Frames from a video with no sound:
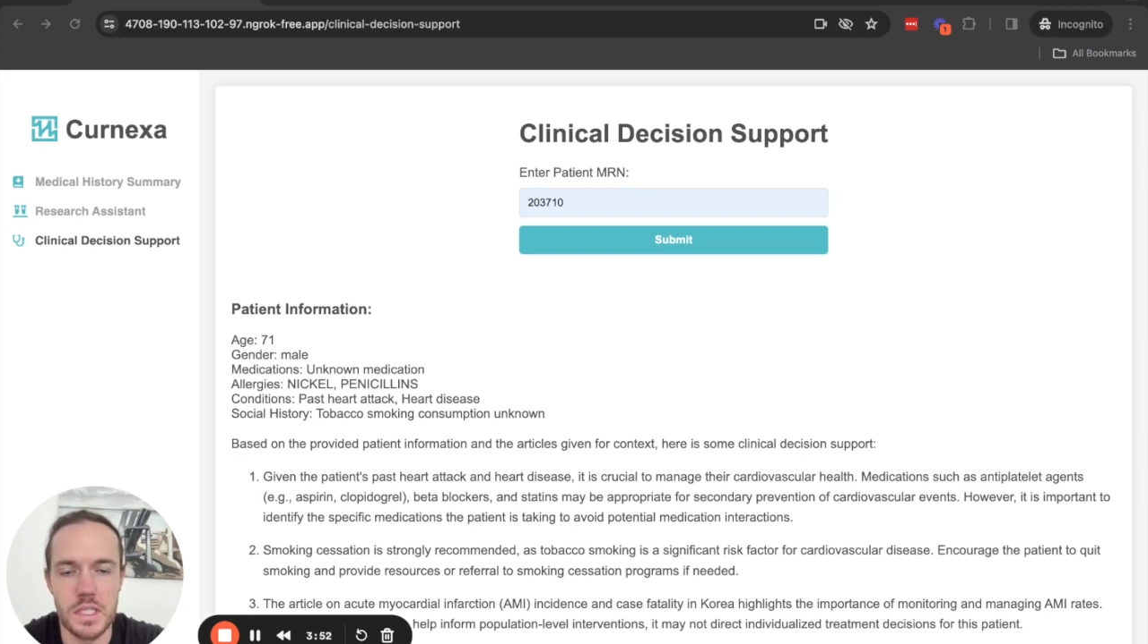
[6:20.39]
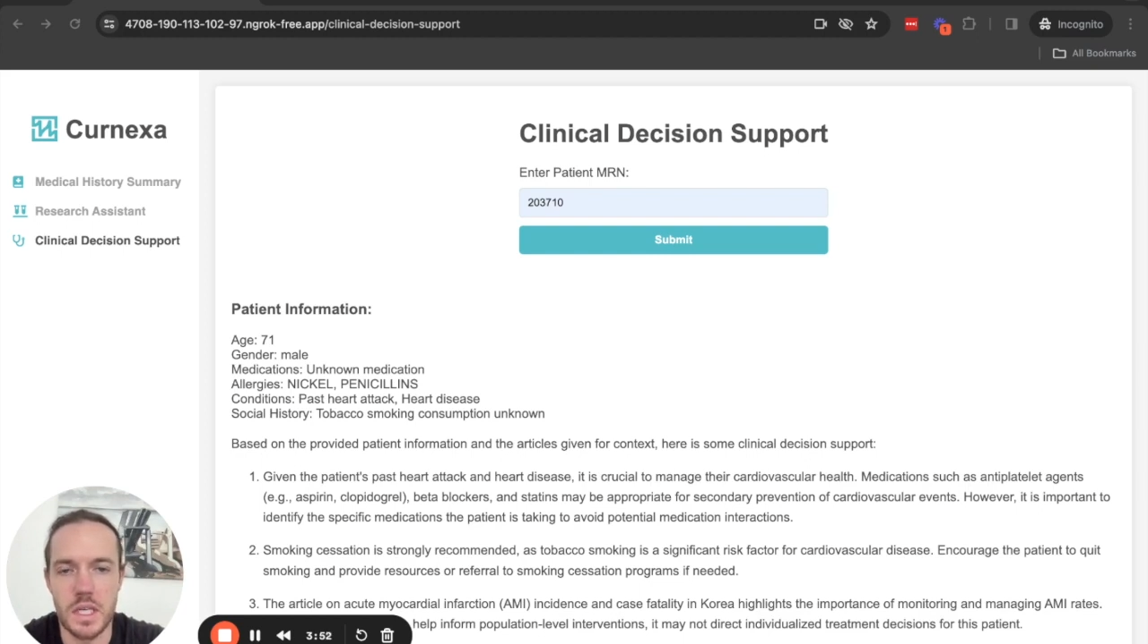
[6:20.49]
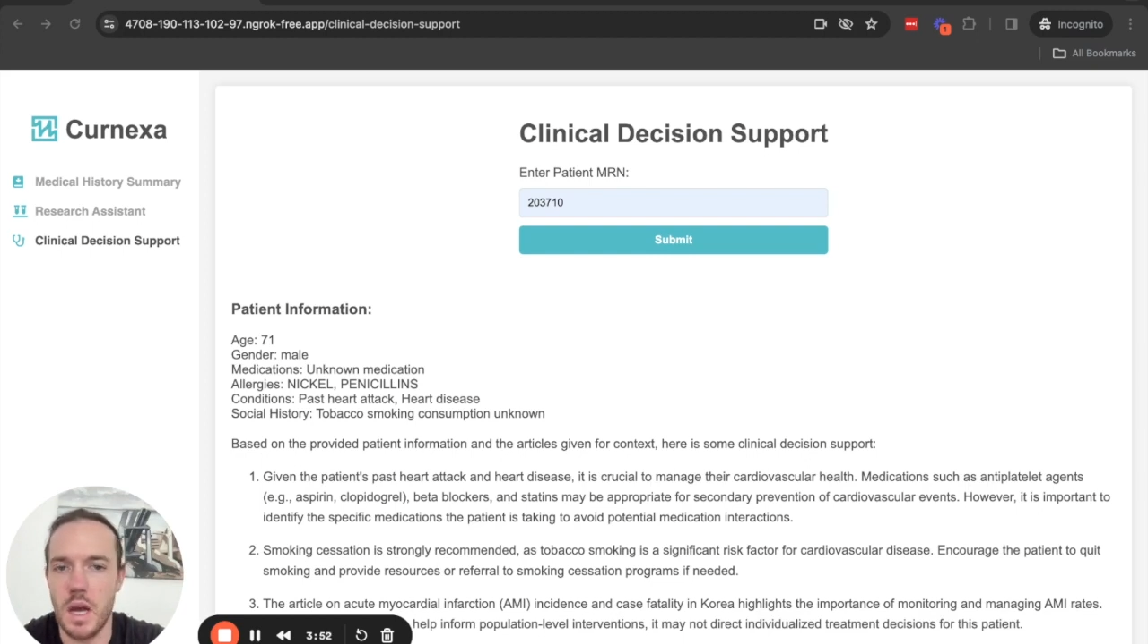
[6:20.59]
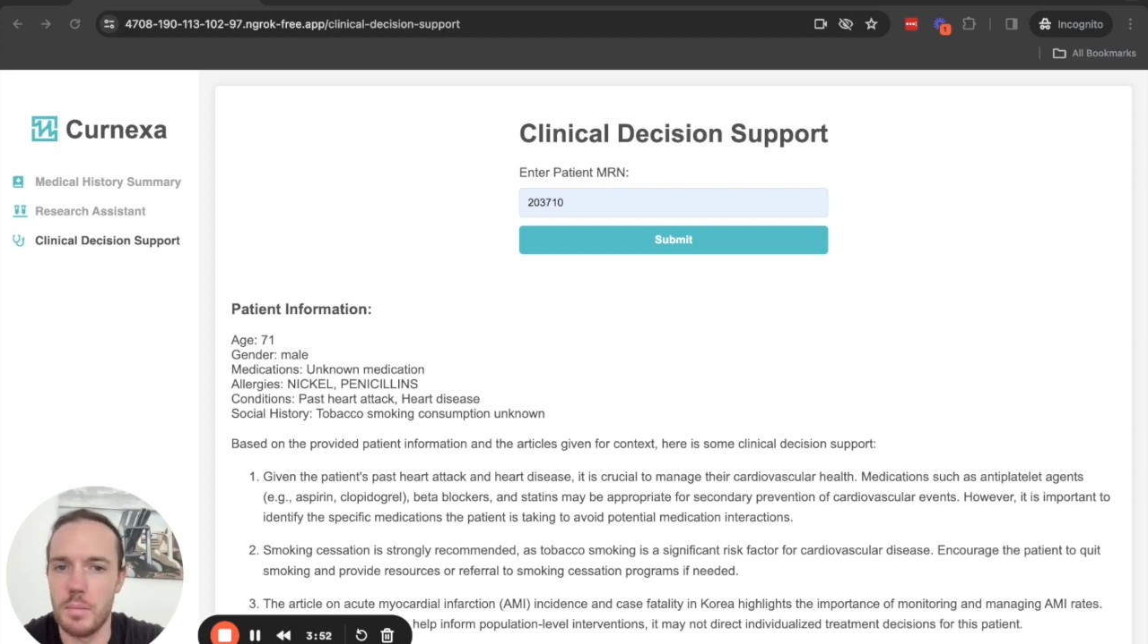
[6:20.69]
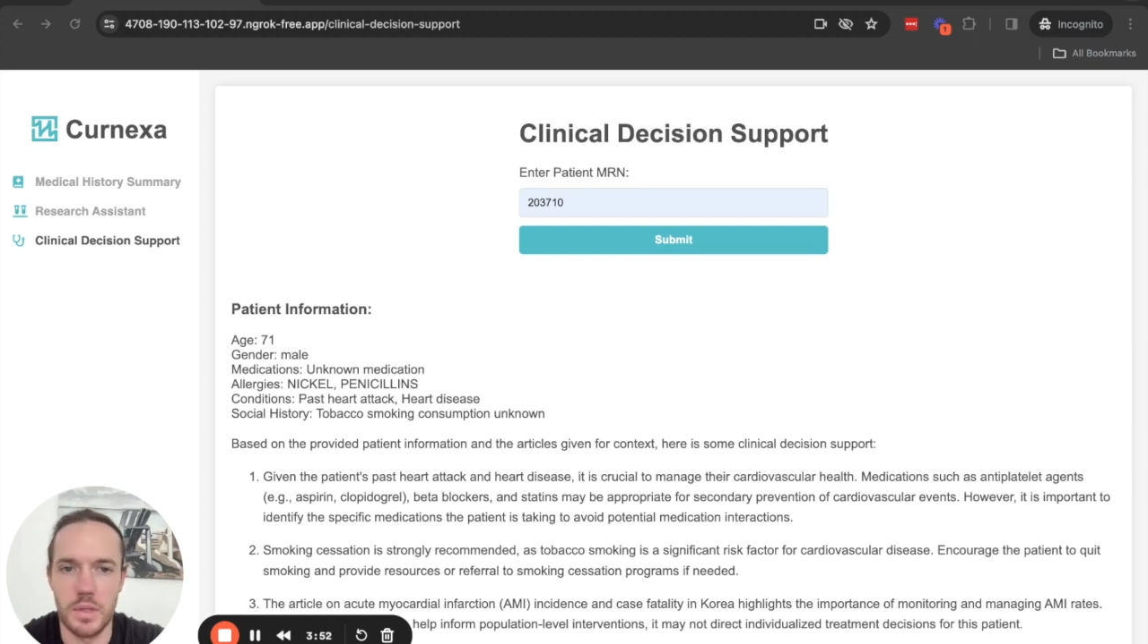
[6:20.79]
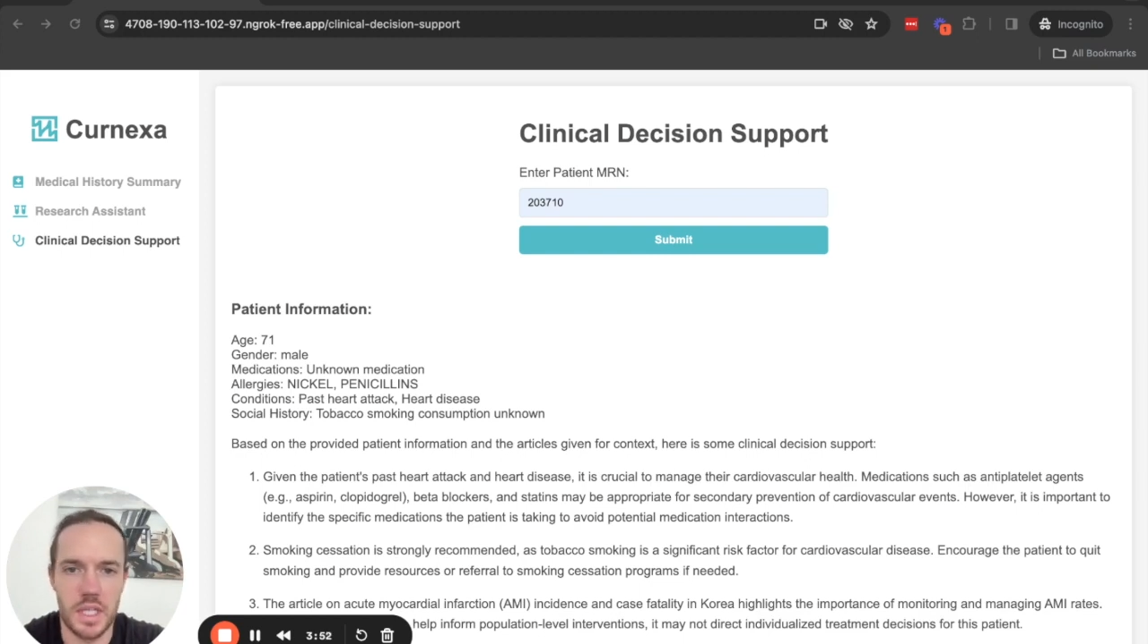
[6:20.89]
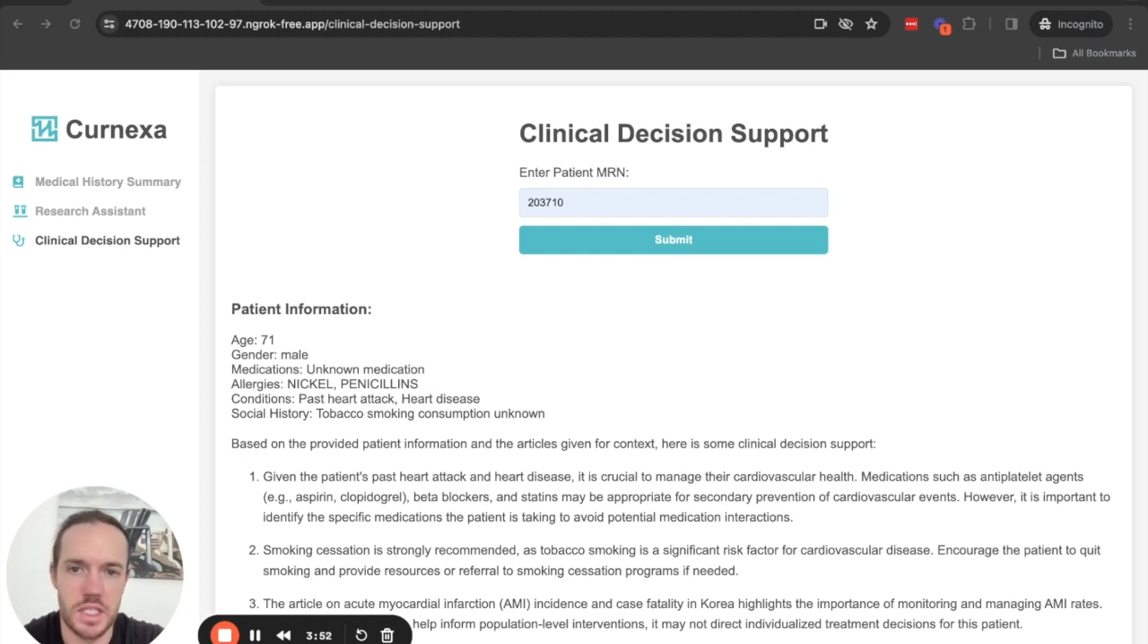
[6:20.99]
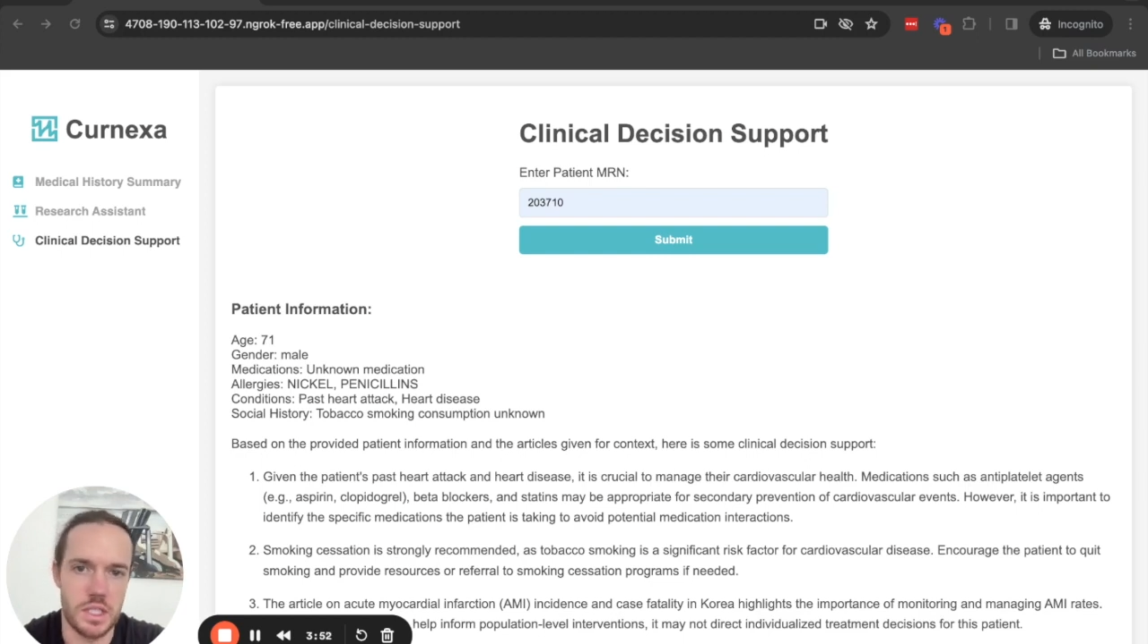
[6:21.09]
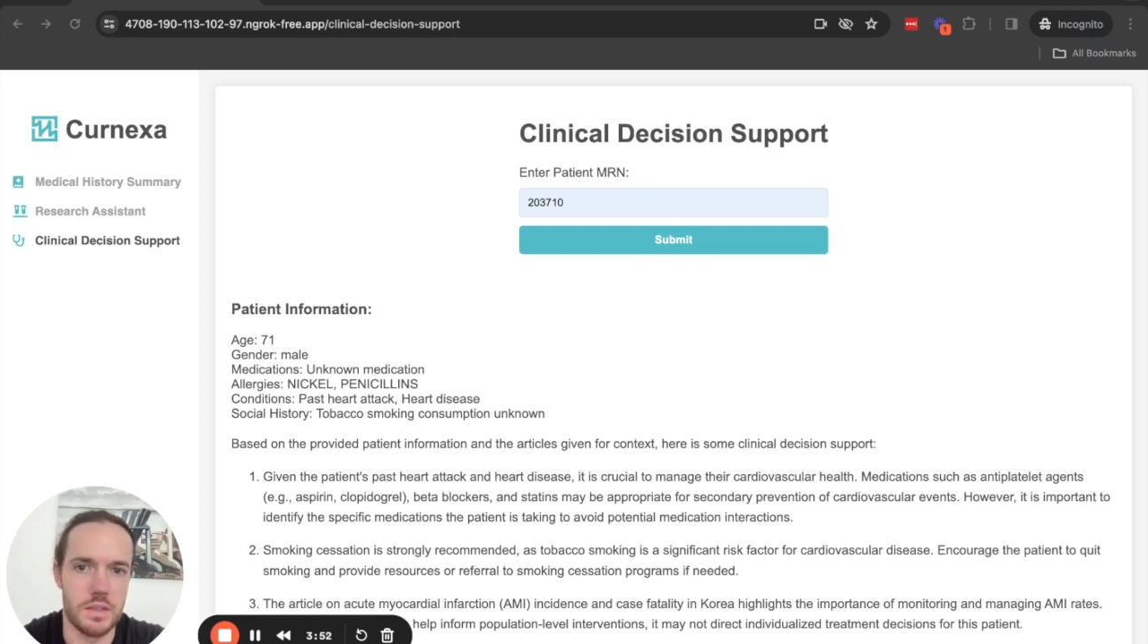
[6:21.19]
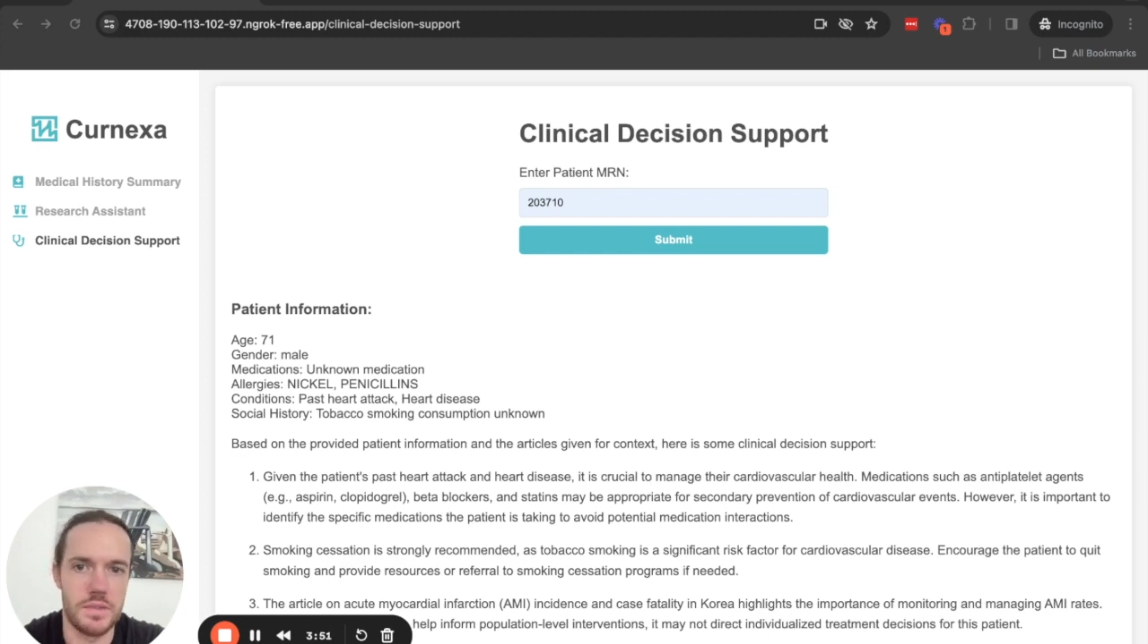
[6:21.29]
a
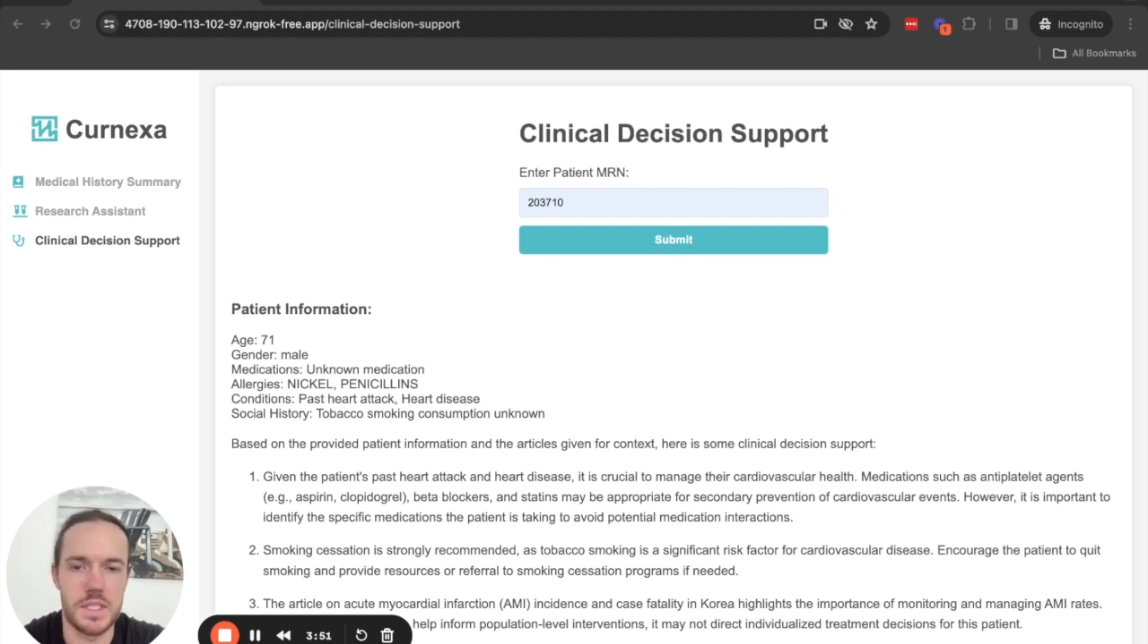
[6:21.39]
compilation of